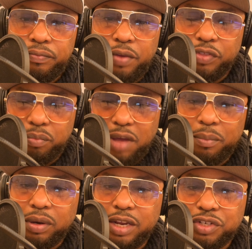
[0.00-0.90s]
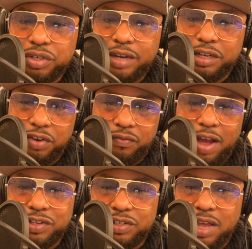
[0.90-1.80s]
of the population
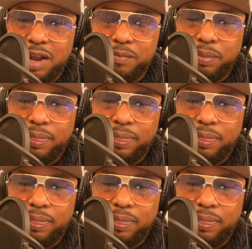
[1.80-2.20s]
identifies as that.